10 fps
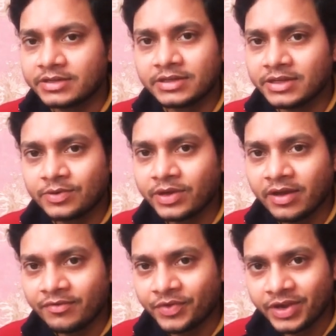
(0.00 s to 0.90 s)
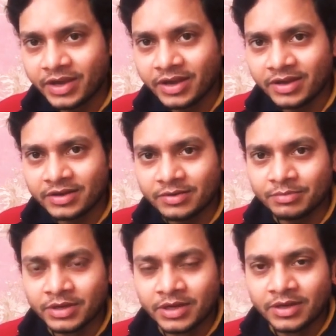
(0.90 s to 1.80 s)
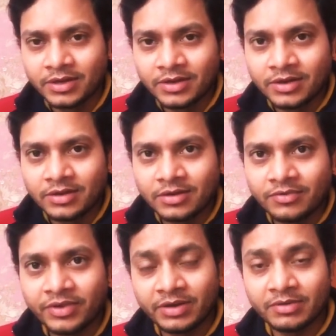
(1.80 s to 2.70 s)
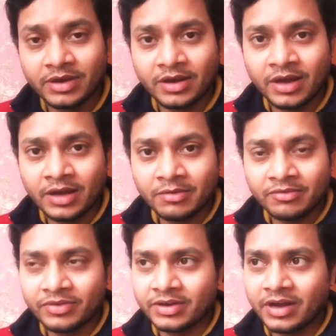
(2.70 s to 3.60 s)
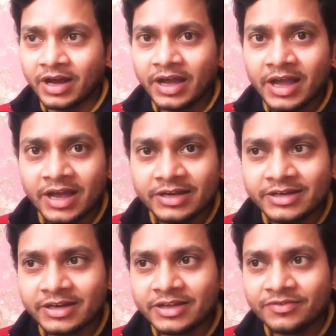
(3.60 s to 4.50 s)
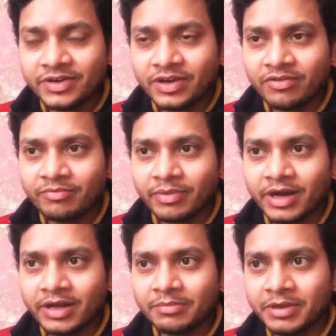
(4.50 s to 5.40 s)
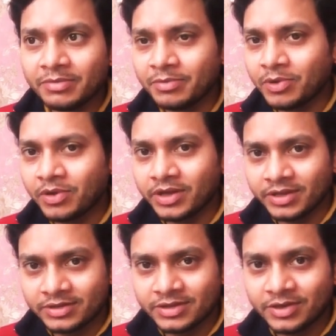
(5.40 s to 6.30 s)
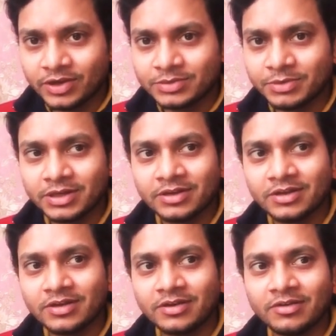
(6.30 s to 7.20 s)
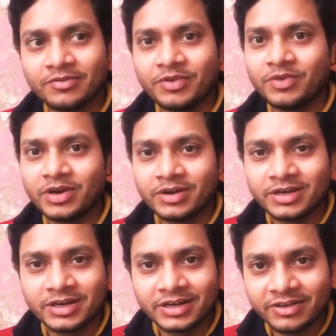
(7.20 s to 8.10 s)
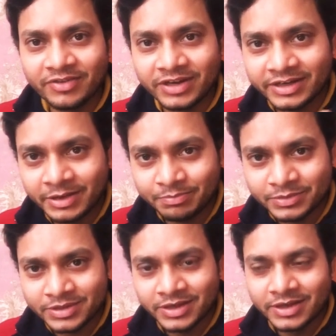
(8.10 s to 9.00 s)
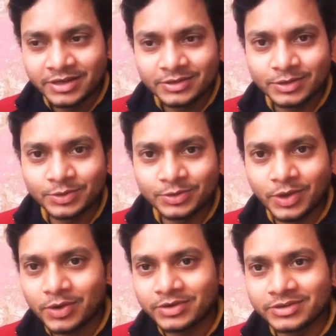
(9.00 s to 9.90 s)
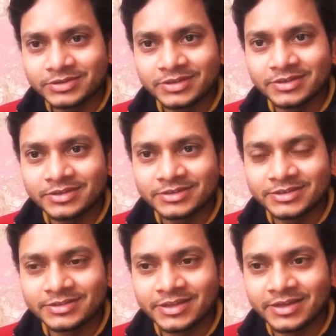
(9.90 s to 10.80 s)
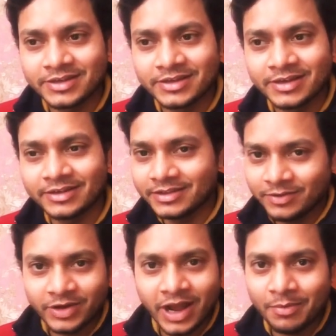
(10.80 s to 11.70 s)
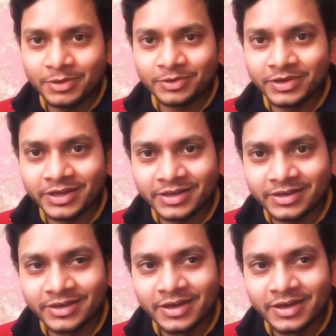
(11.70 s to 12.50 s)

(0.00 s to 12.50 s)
They don't have very high income. When I had a delivery of my baby boy in the hospital, we were giving tips to doctors and nurses there, and they were happy to take it.